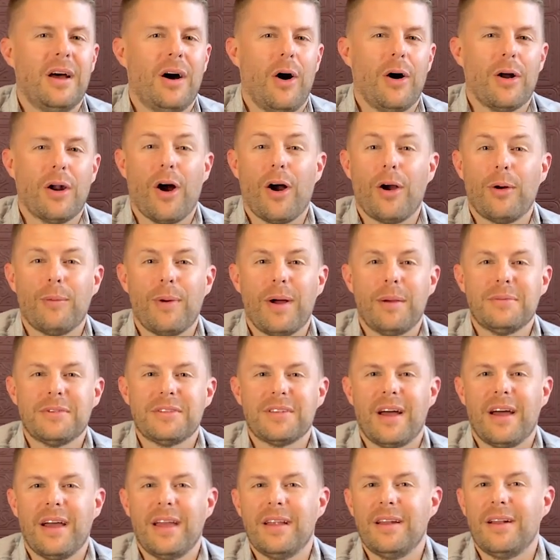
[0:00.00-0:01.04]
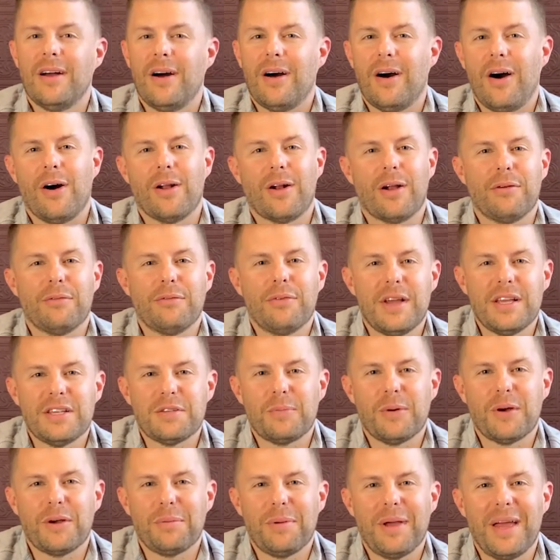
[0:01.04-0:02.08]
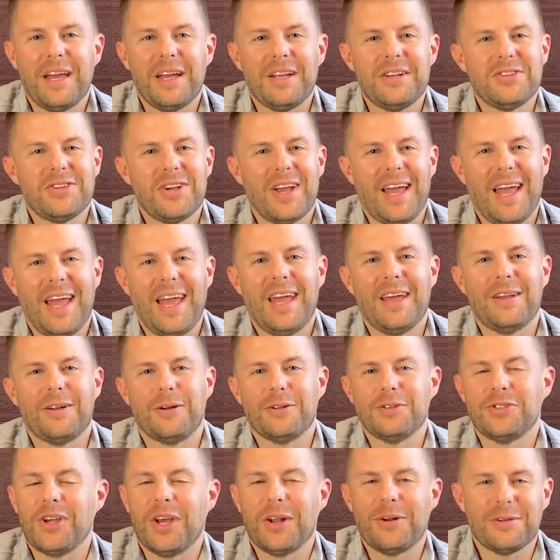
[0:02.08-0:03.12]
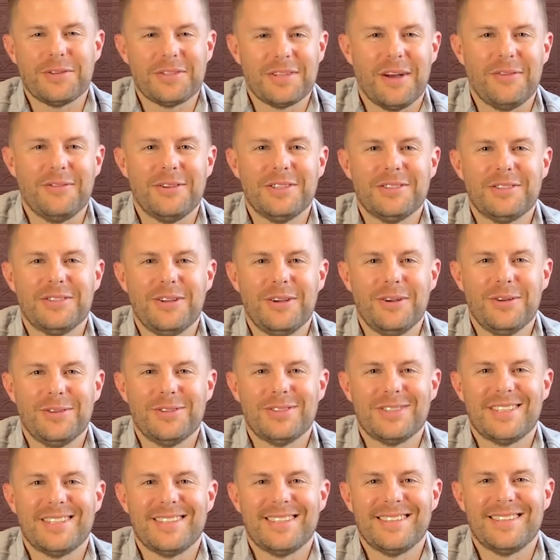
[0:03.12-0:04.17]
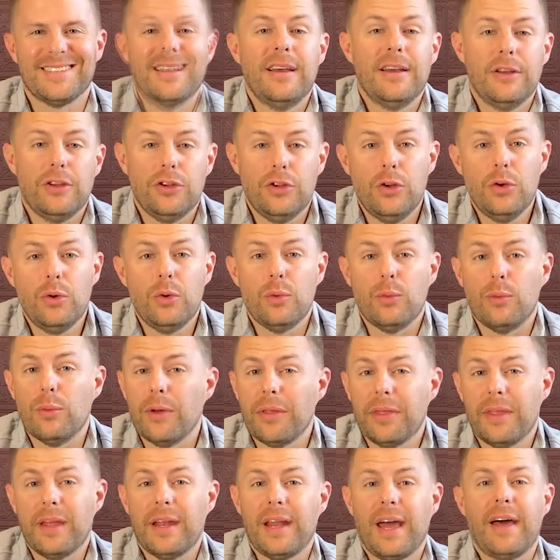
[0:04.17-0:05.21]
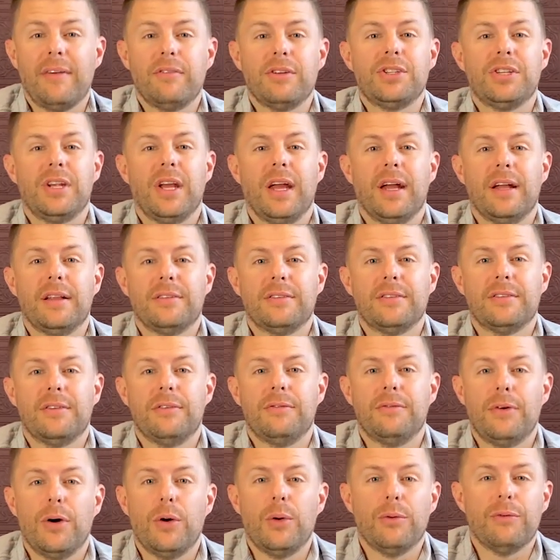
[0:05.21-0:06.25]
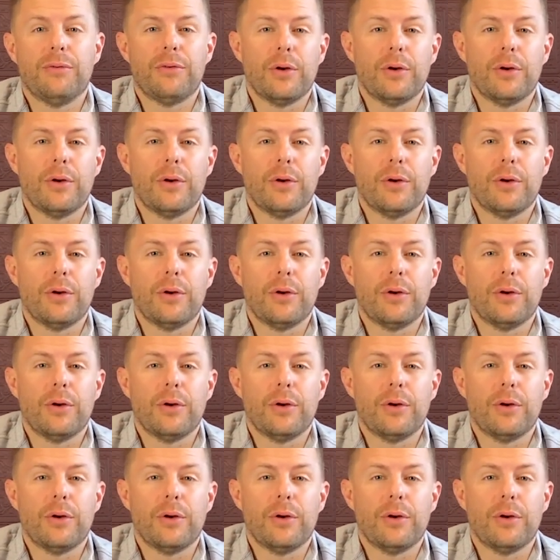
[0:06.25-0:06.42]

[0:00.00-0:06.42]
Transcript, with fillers: on our website, on our Facebook page, and on Channel 7's news. You will then have a chance to vote